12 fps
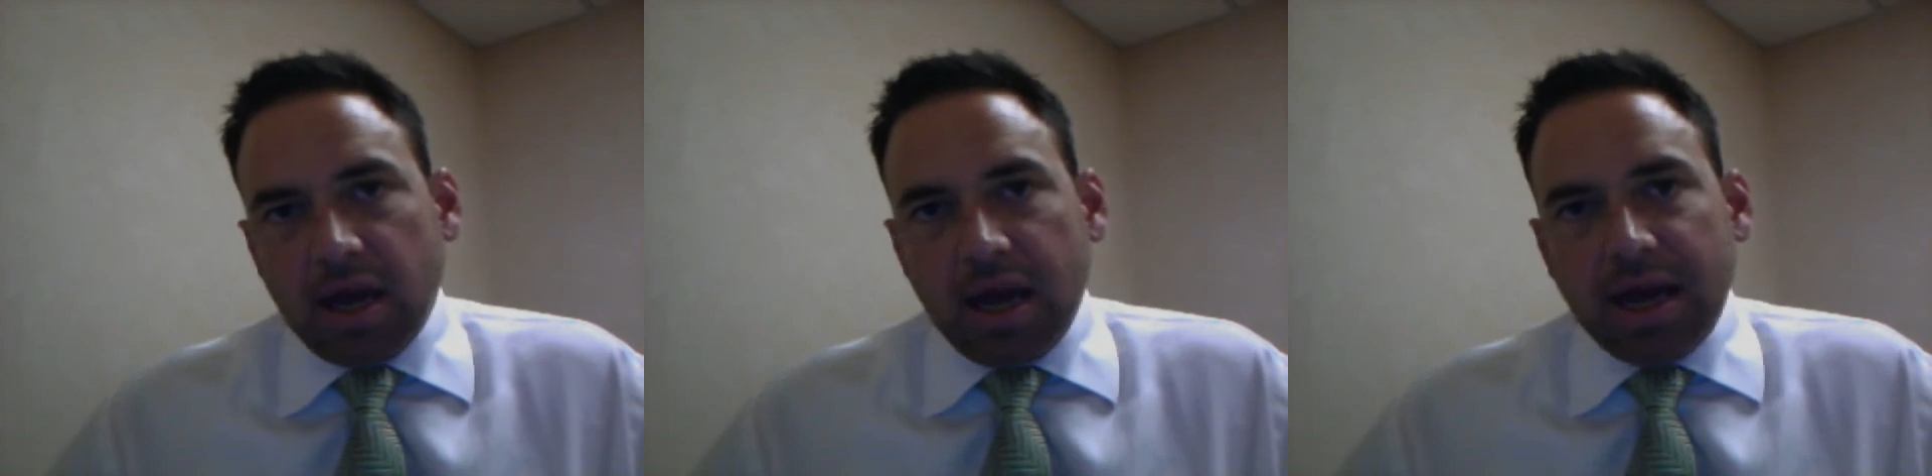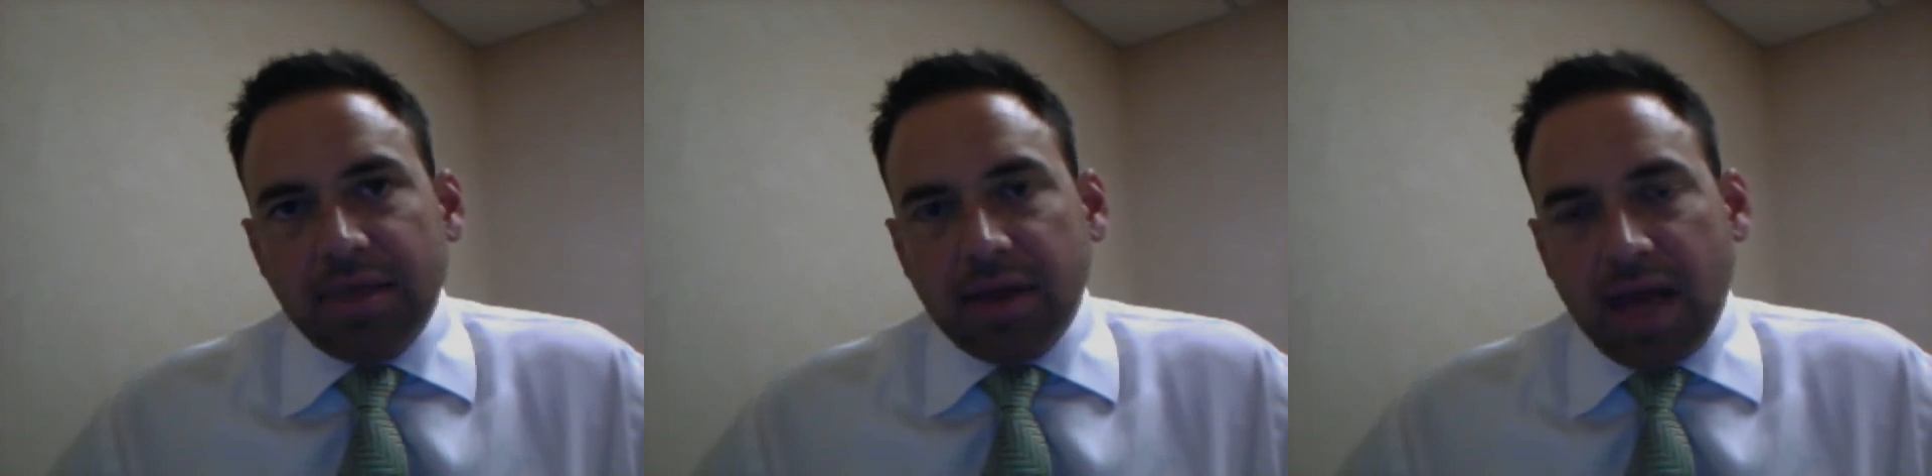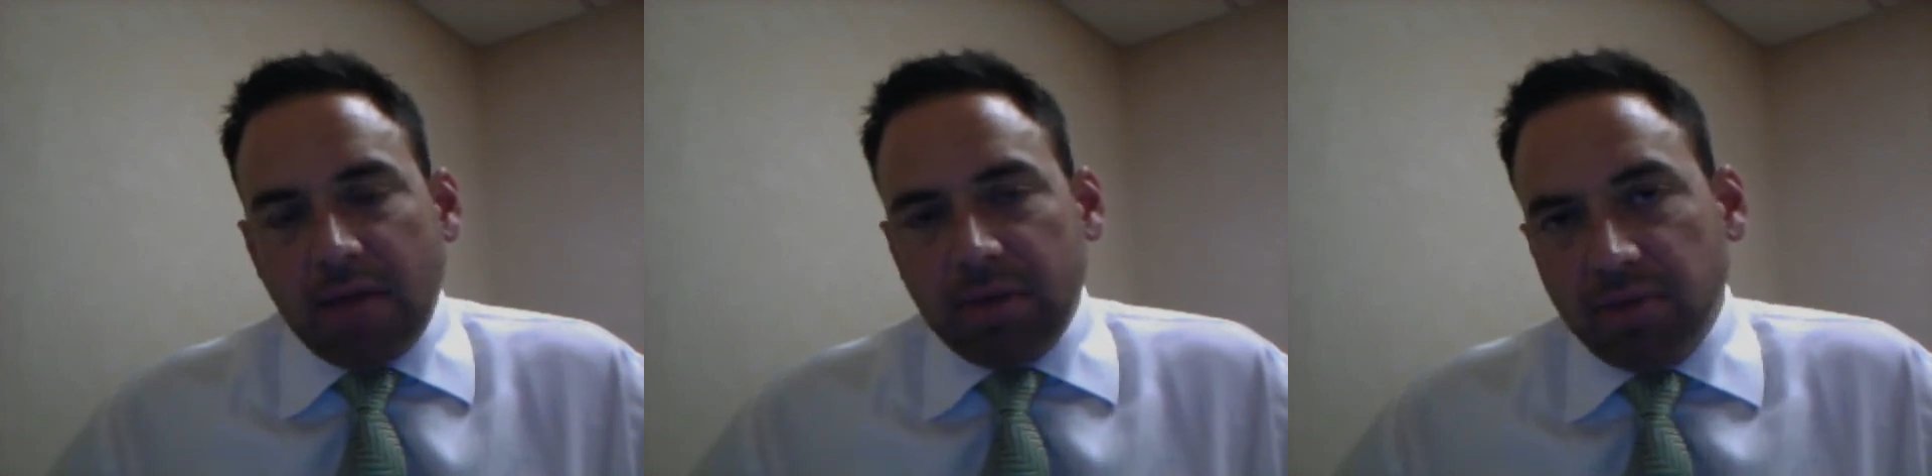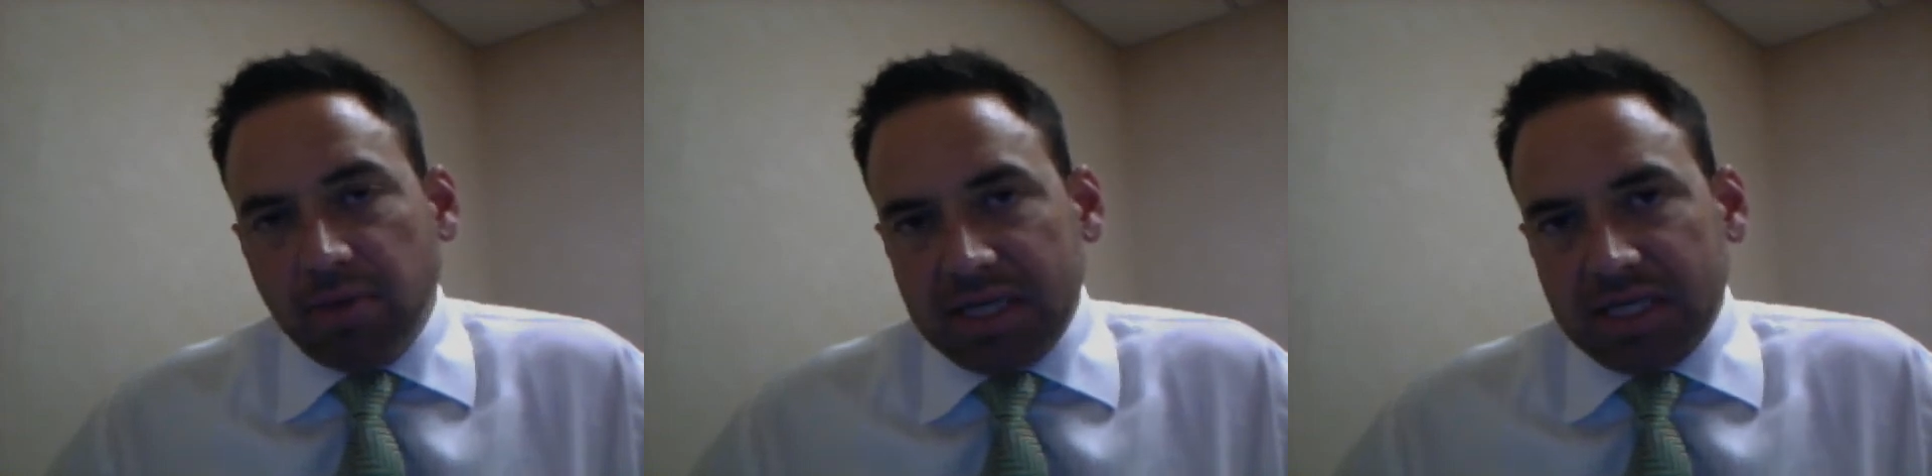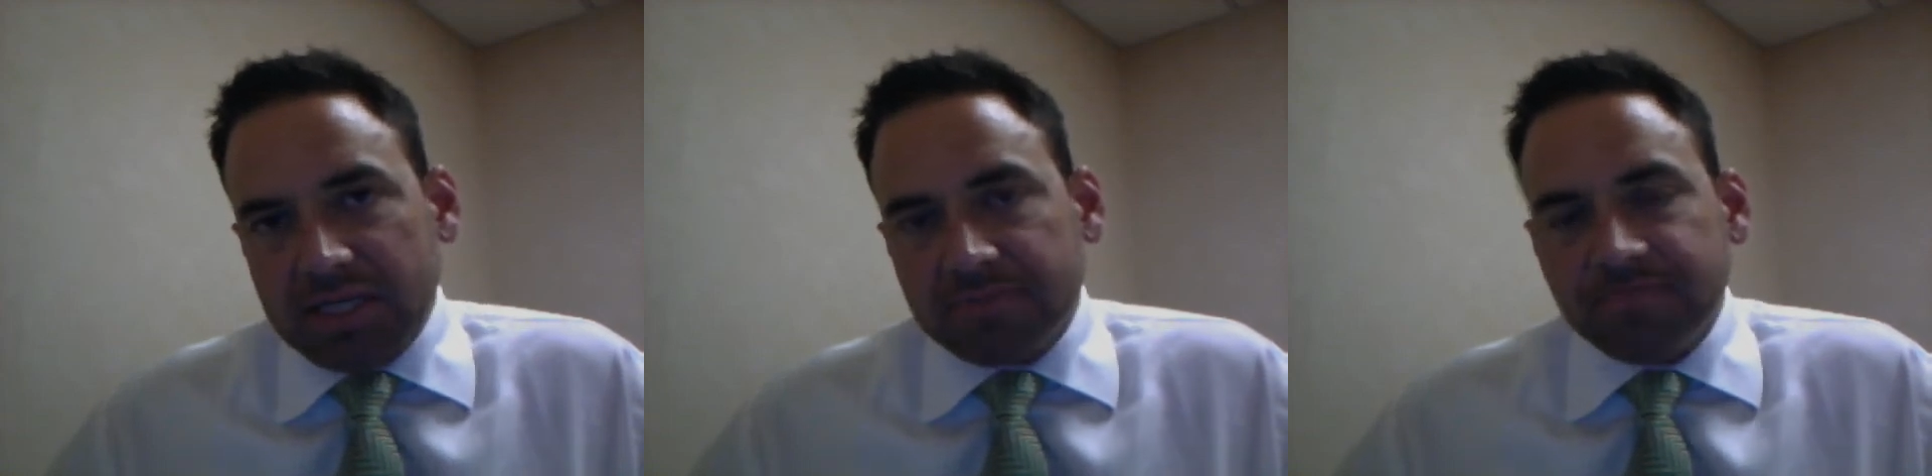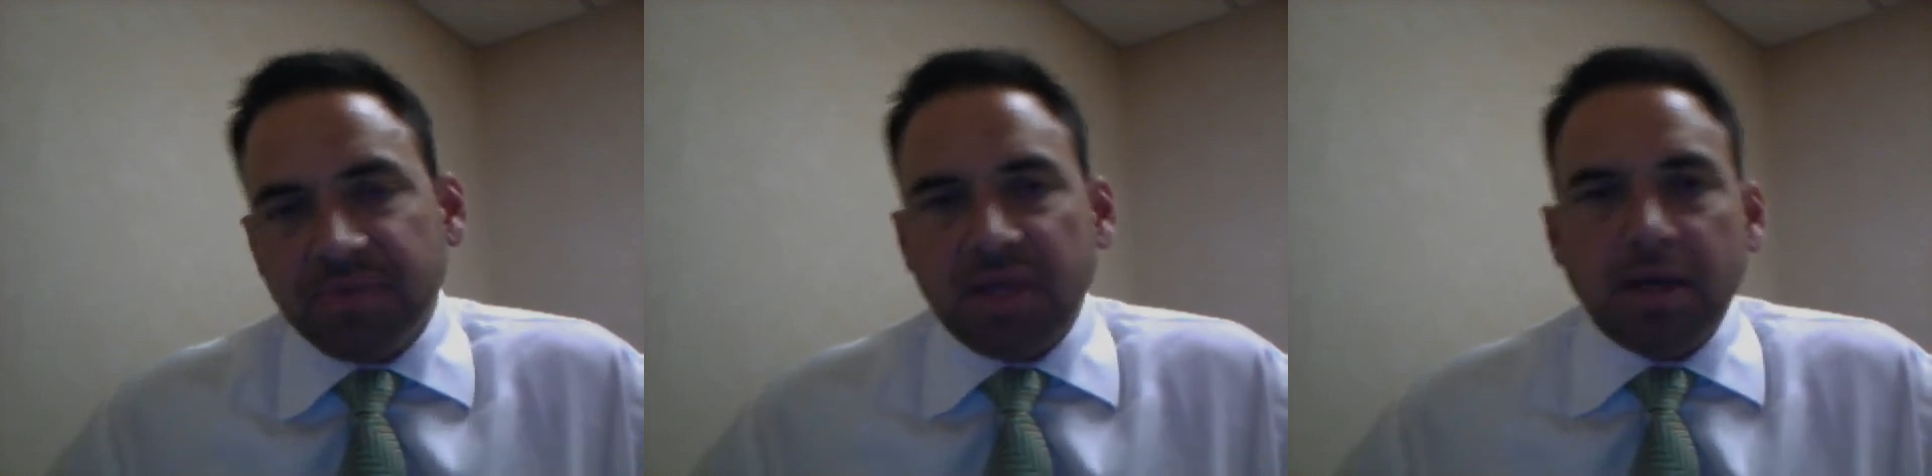uh, in the coming months.